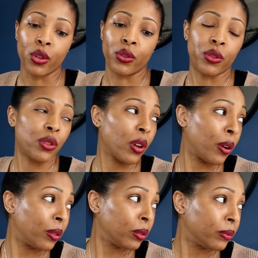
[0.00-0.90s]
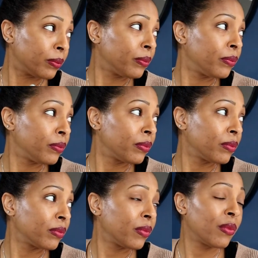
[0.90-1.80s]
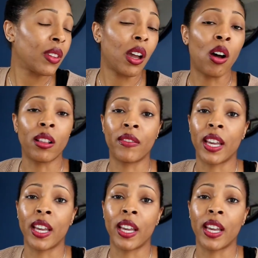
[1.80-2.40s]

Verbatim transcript: So all